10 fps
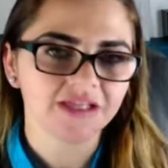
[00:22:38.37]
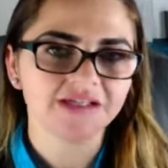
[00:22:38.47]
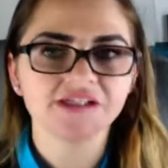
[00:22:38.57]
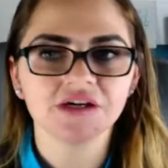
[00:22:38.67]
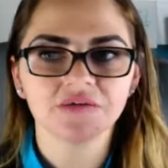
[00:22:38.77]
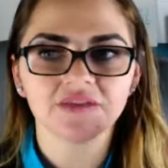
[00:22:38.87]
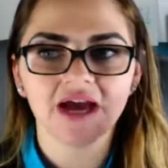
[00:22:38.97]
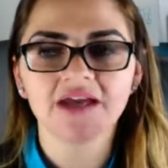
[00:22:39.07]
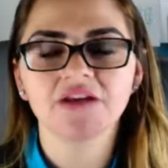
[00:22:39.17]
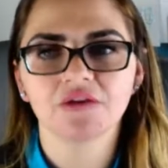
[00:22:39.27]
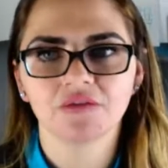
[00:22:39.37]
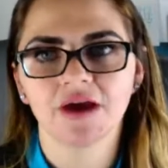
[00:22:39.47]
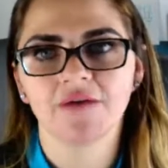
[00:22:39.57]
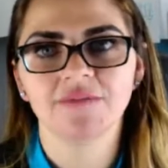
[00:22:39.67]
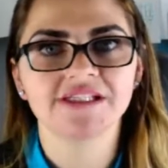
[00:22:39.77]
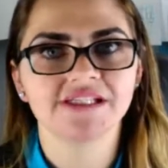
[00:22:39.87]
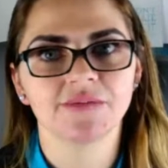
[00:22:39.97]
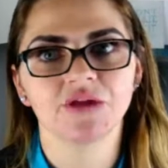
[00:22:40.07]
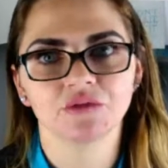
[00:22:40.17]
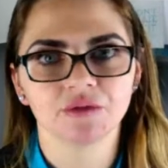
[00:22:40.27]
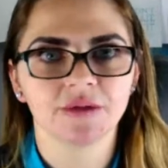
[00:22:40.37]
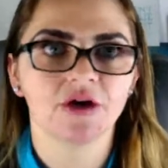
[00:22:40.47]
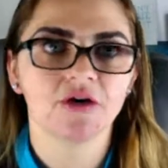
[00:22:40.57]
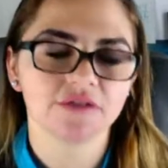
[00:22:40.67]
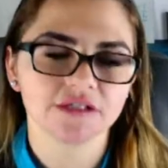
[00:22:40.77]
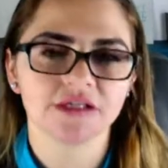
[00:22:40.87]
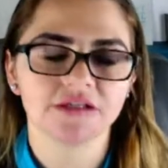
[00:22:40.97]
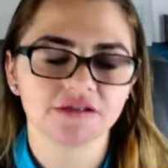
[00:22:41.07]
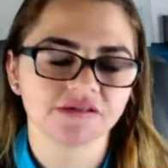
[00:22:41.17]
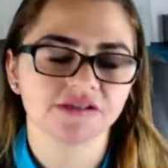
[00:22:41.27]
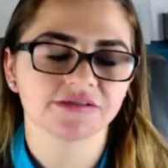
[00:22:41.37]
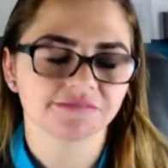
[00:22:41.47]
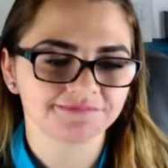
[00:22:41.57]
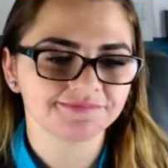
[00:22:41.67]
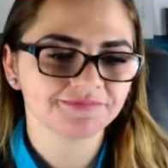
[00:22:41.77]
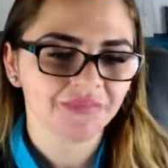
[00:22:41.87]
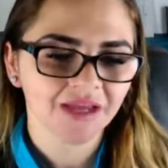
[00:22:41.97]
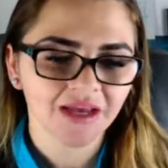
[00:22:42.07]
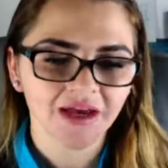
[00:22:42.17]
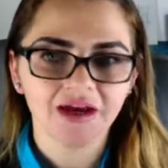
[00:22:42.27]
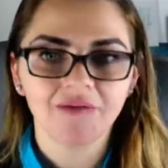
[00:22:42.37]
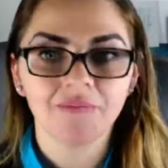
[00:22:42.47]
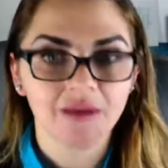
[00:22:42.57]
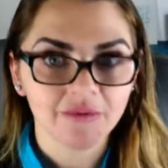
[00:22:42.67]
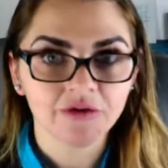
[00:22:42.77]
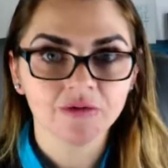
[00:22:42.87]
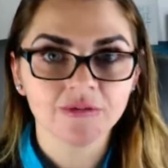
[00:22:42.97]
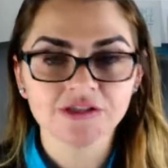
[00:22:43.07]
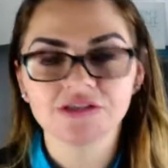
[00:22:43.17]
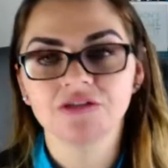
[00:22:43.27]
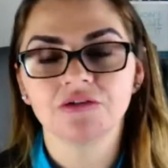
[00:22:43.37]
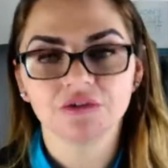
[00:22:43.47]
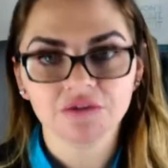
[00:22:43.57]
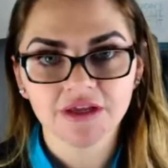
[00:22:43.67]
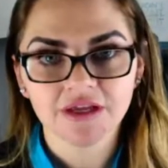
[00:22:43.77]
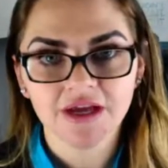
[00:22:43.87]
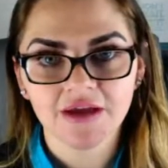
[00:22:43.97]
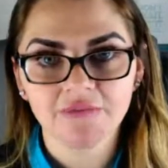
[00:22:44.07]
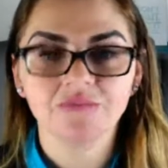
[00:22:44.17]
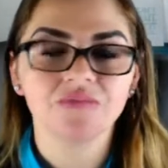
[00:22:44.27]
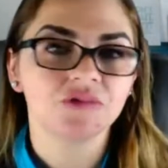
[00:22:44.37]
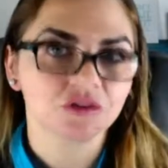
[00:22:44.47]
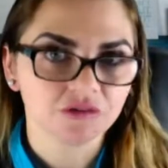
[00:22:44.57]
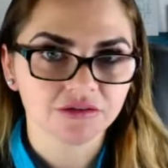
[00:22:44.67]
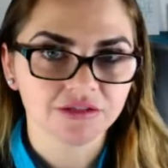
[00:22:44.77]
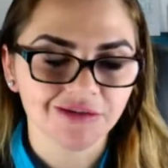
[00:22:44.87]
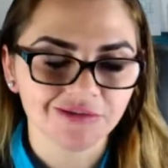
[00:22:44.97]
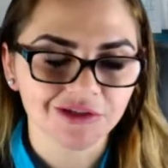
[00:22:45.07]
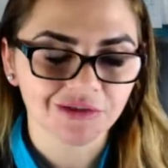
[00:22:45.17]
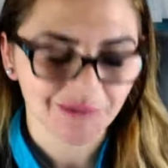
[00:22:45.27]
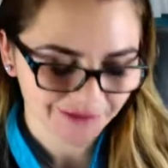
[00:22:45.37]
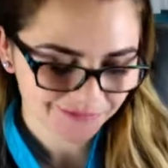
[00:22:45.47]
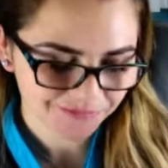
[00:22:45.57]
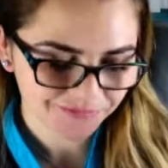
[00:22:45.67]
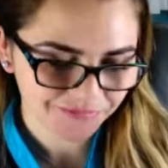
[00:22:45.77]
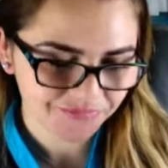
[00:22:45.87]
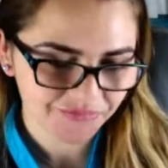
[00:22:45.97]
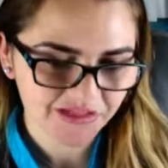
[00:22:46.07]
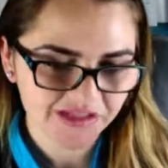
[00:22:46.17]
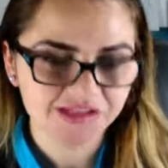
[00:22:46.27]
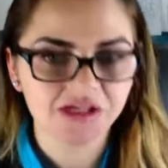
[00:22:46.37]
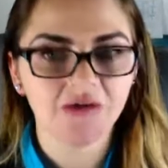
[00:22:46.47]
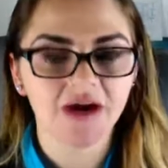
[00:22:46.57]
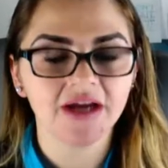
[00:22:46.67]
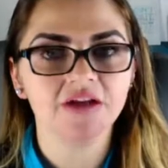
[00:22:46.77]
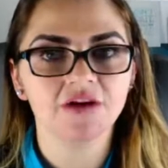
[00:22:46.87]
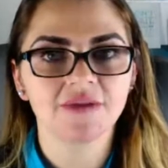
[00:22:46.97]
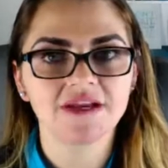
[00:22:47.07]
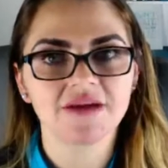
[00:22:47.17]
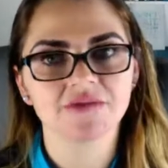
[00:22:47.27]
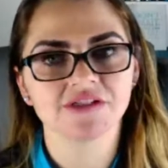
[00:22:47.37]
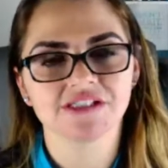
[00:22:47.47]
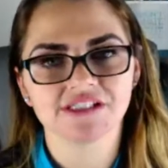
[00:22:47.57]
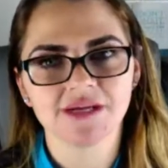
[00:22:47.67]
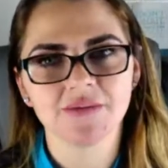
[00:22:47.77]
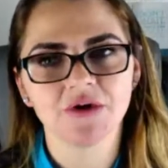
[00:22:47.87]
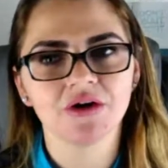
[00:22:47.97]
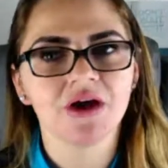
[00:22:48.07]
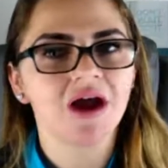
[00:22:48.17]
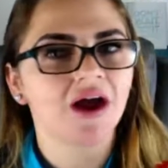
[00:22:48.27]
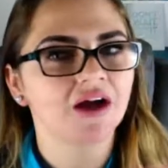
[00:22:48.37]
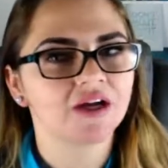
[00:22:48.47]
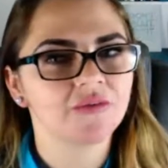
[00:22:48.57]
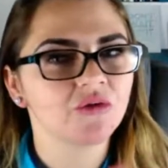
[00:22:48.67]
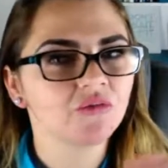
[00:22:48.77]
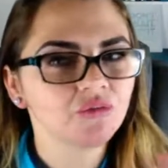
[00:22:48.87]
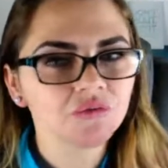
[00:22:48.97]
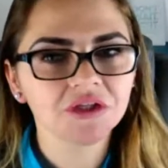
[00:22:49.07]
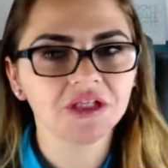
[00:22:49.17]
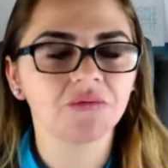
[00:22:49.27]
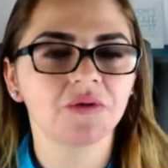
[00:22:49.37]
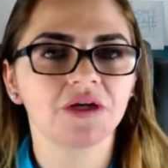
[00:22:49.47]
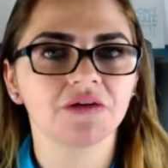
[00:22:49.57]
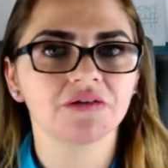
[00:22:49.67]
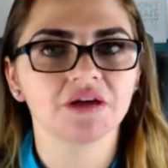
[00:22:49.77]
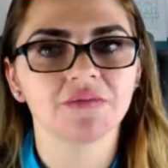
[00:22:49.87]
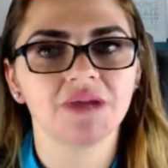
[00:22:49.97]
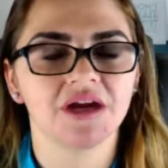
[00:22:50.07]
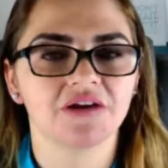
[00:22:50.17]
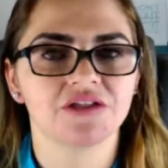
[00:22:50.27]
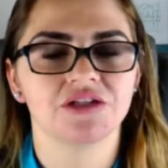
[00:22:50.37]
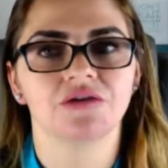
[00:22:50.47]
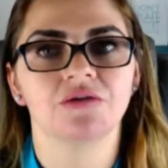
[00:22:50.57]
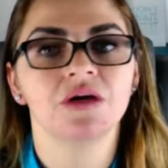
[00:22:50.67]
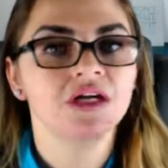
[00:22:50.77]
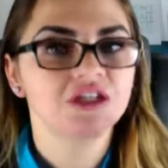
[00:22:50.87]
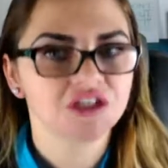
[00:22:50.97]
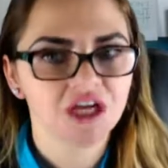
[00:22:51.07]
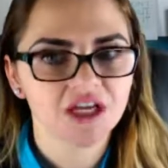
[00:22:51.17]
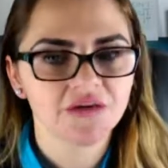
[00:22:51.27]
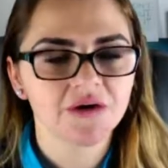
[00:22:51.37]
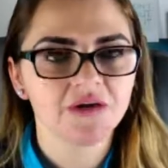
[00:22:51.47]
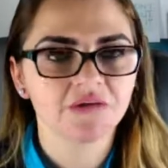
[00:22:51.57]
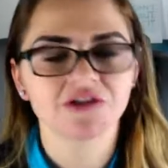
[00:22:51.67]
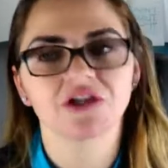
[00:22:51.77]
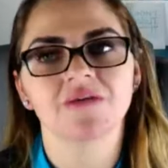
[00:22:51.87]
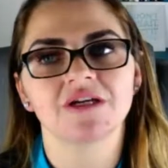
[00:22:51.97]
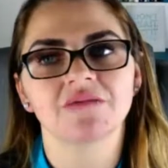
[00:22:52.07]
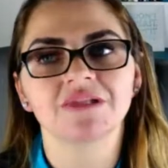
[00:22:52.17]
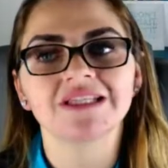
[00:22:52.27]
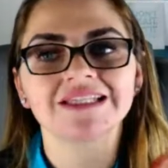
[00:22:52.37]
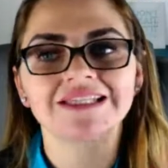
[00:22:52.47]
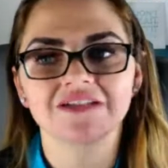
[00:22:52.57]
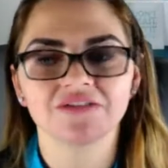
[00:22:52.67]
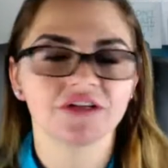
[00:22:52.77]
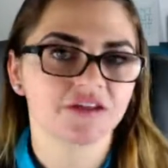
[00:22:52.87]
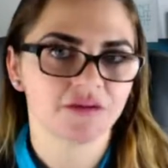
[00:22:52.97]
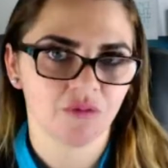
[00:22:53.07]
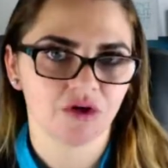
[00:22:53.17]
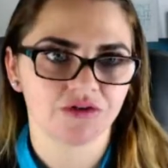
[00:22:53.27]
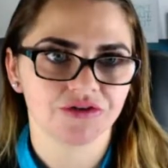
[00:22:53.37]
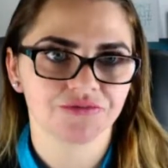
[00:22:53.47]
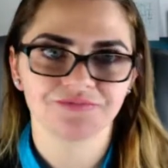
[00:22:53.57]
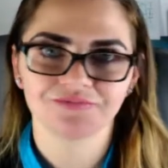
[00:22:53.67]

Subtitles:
So I know that because I've been grooming over 10 years. Baby groomers, you don't know that yet. You'll learn that really quick. So I know my numbers in December are going to be really weird compared to January, which are going to be completely different than March.